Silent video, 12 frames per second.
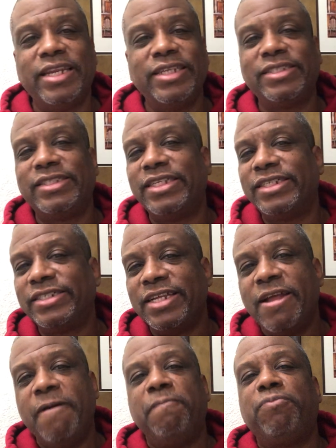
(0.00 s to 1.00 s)
There,
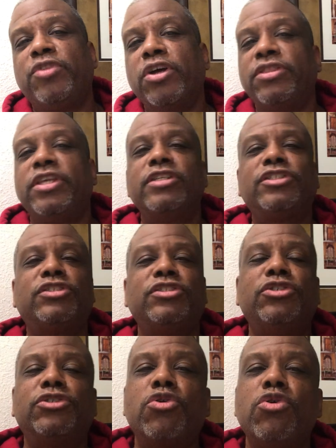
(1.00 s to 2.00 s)
there, there's,
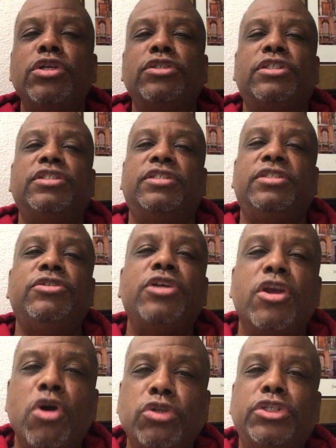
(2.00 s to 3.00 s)
you're going to, you
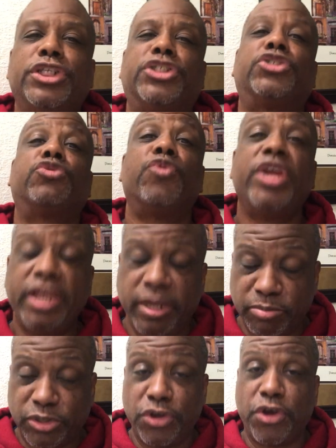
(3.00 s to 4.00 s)
could go to
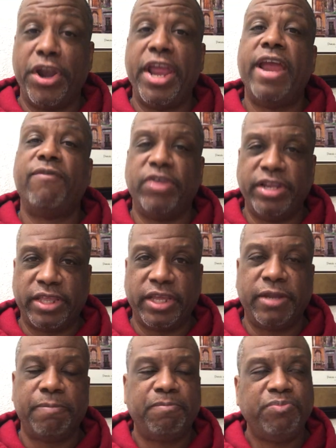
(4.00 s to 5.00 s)
extremes on everything.